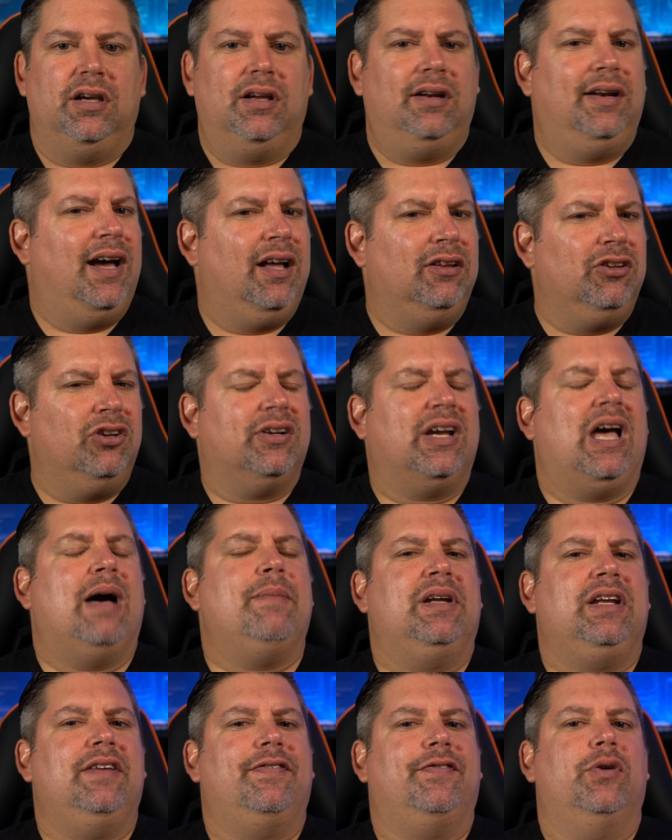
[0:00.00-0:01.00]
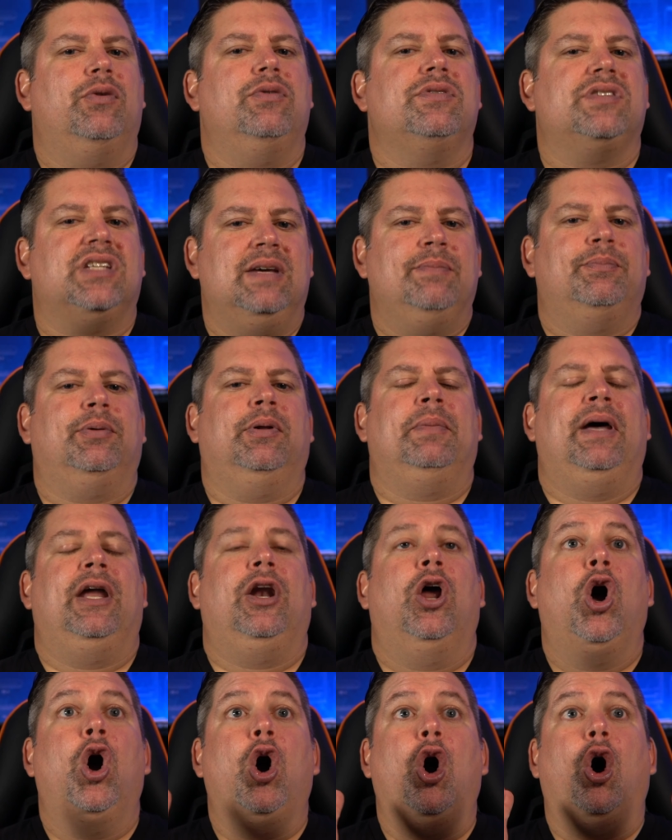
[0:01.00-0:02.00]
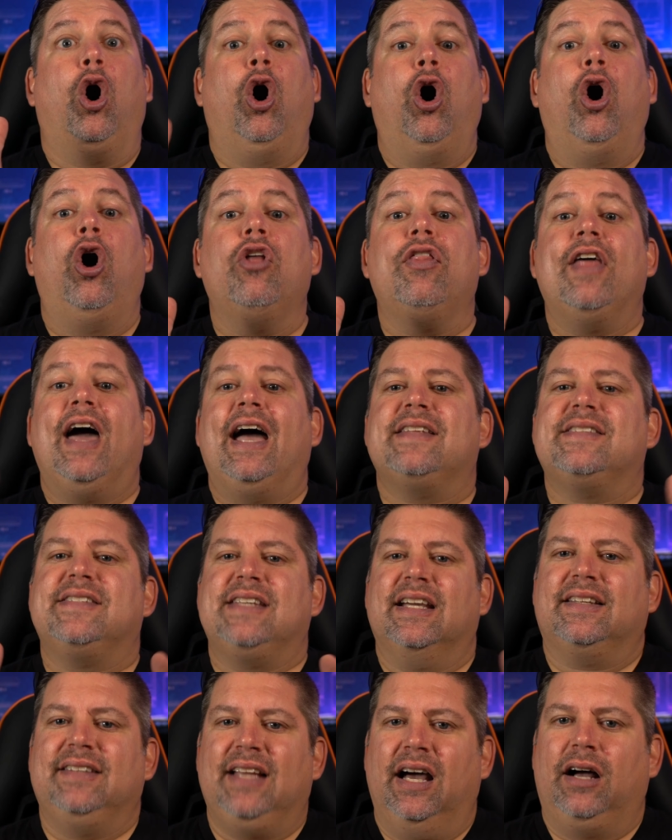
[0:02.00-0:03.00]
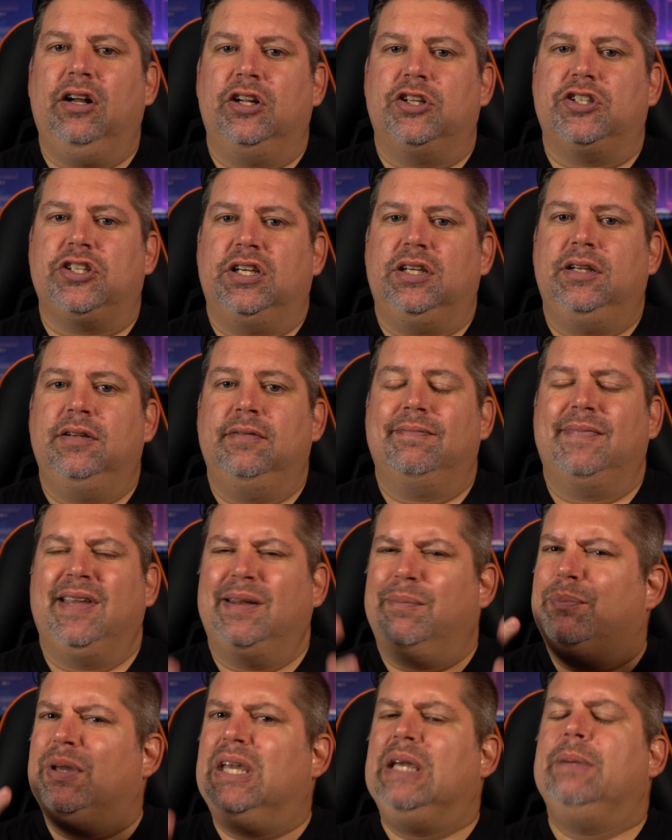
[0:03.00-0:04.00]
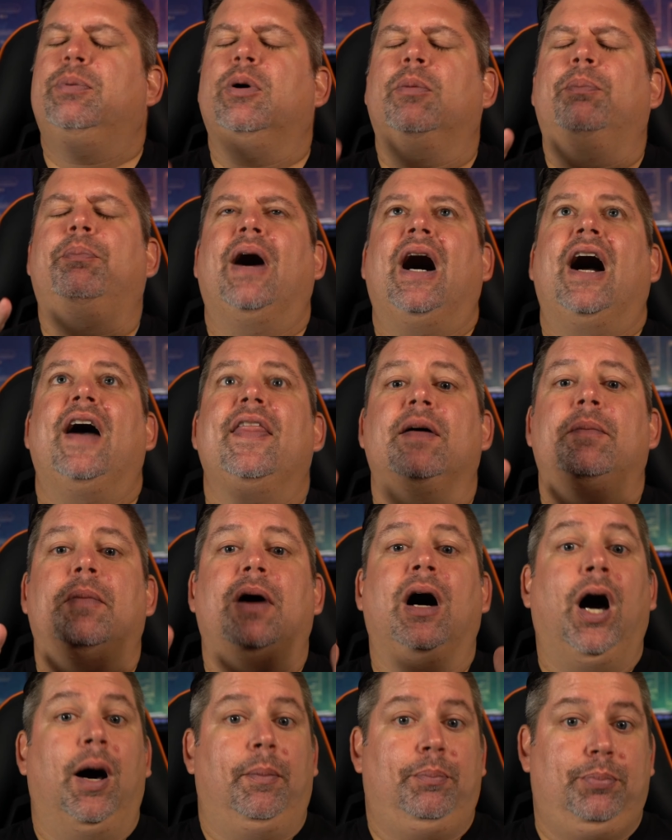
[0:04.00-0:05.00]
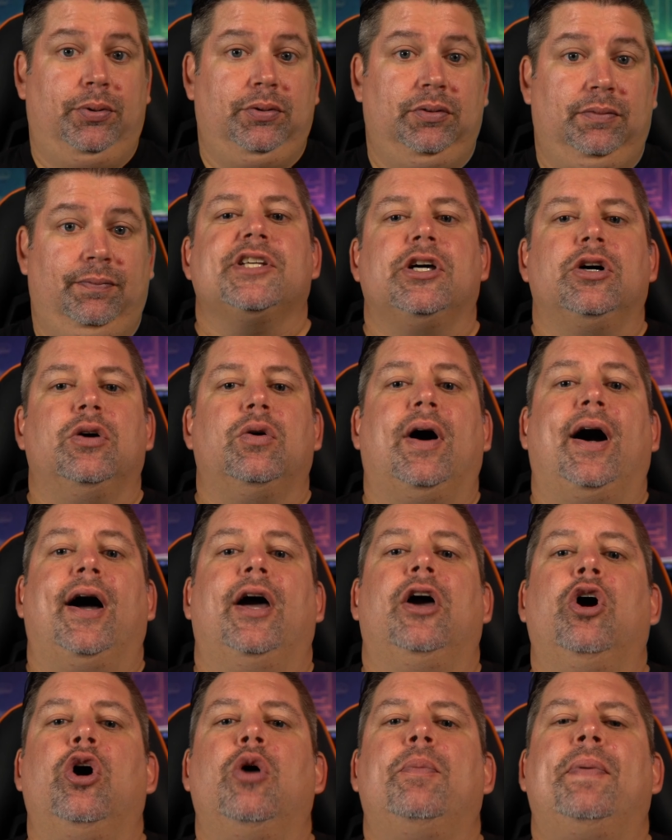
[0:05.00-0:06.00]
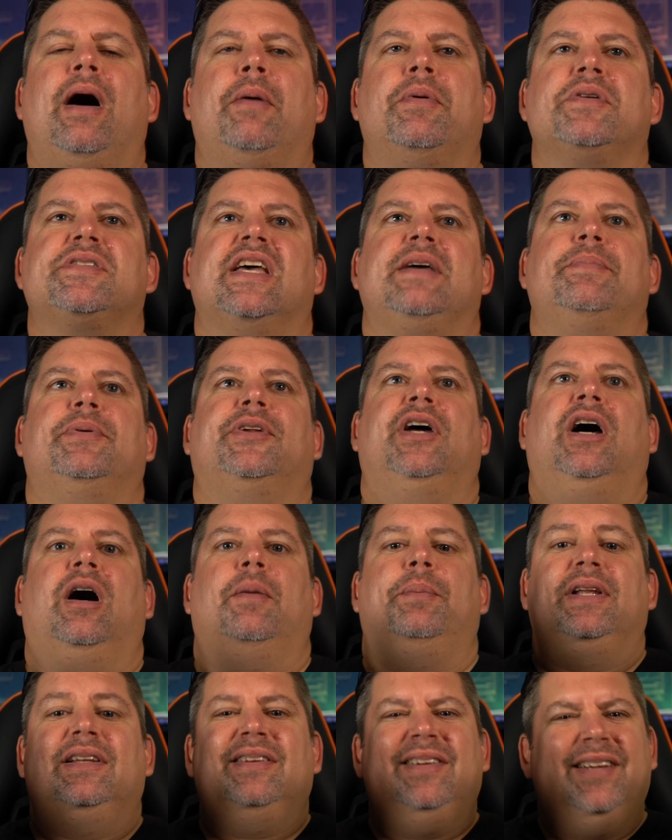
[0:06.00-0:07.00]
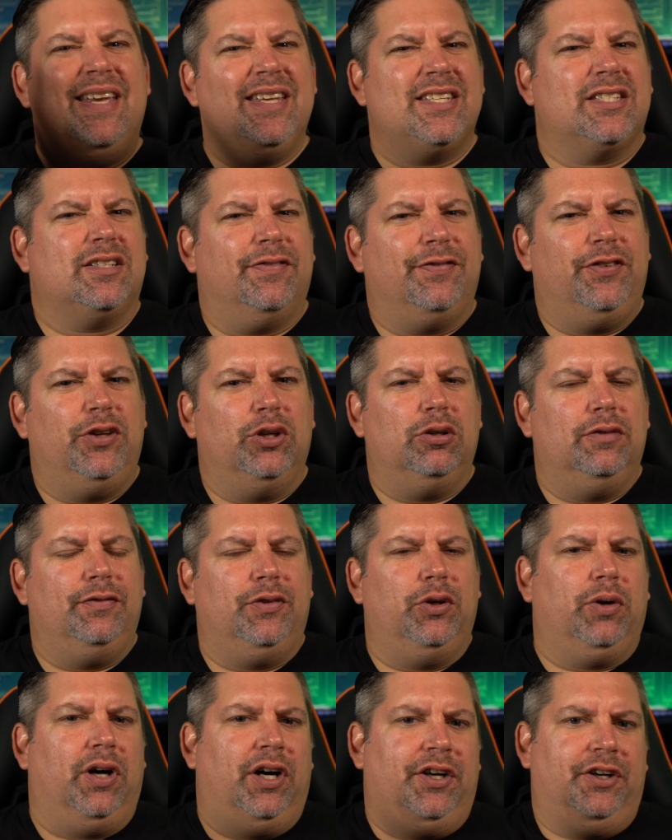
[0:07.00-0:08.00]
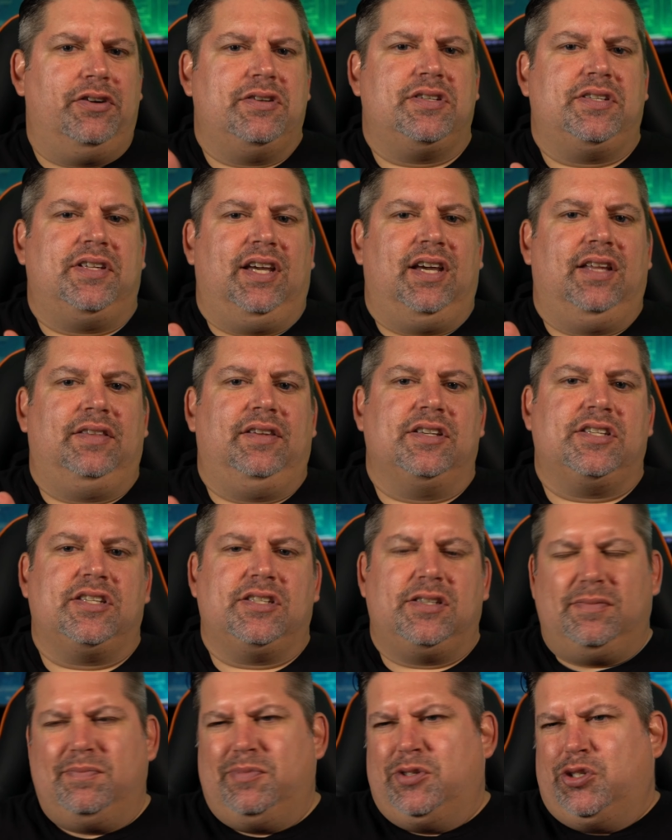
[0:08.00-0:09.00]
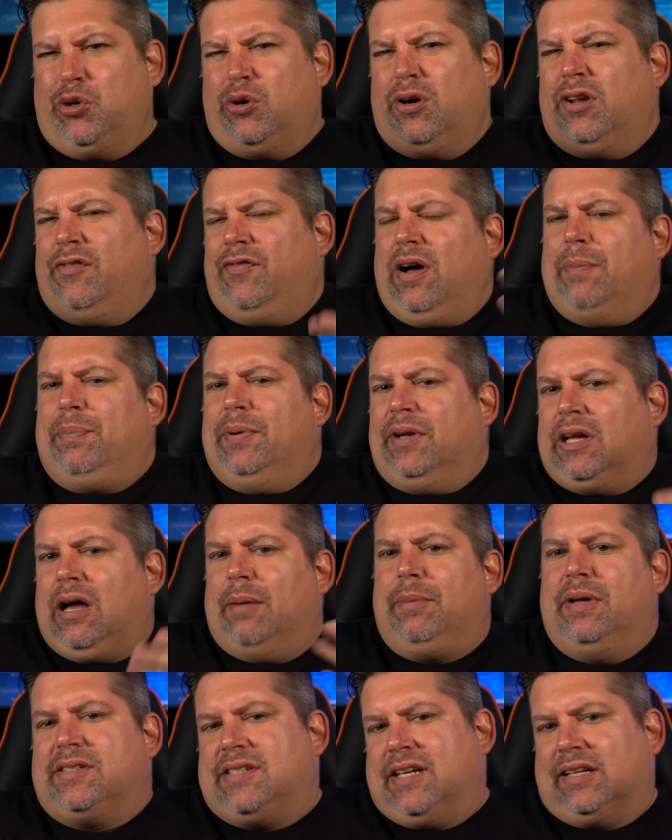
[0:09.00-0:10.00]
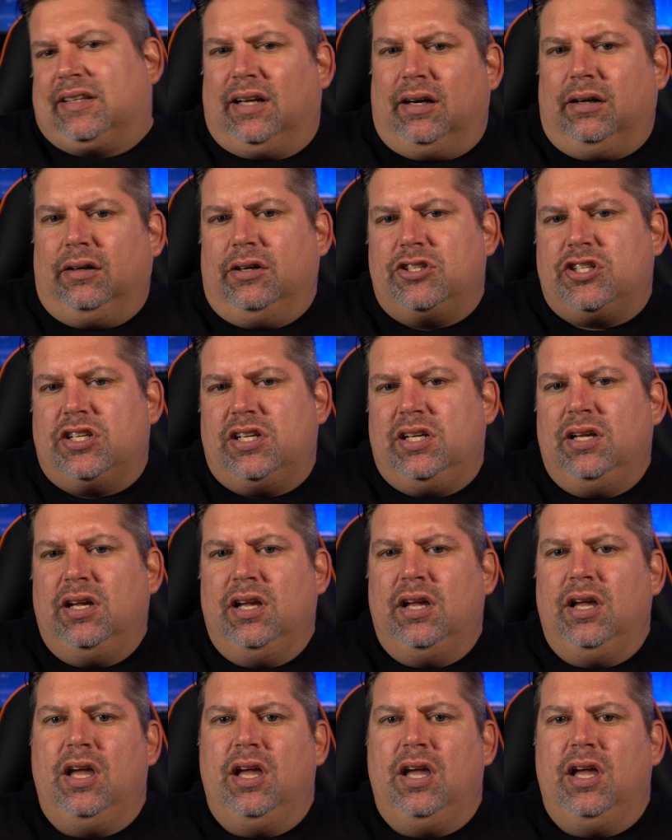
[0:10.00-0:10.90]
Now look how many phones implement all that technology and people buy them up. So I hope I was able to help at least a few of you understand this sort of up-and-coming technology.